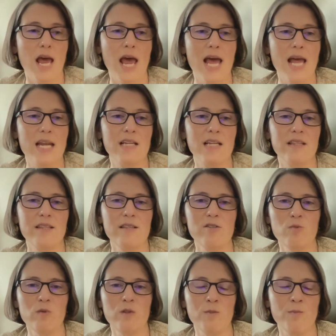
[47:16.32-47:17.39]
And
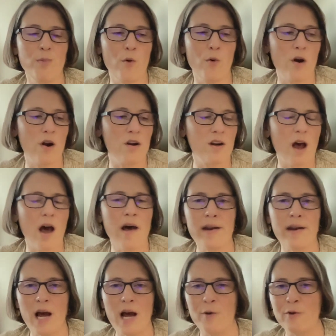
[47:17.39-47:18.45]
this was born
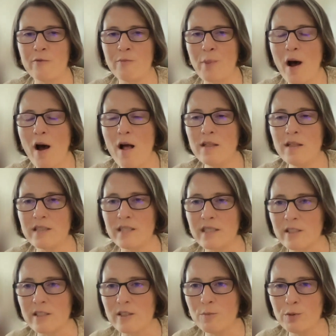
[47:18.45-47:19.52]
not out of
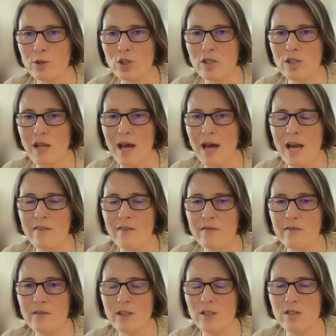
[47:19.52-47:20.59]
politics, but just out
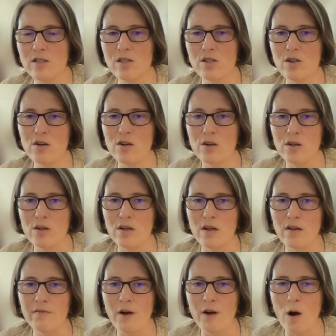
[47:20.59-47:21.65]
of concern
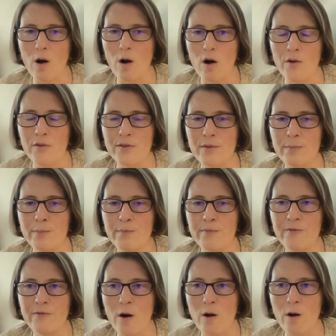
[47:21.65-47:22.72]
of all the
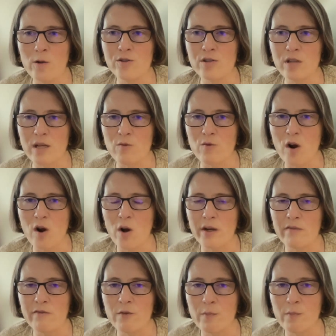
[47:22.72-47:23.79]
false and wrong
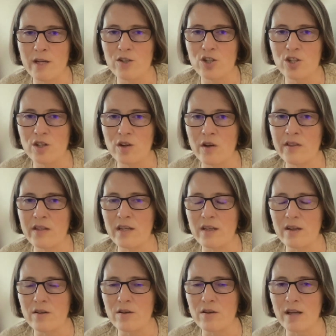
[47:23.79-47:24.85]
information on the
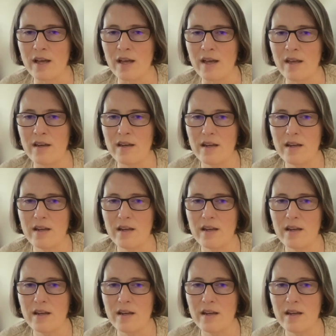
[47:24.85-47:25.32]
internet.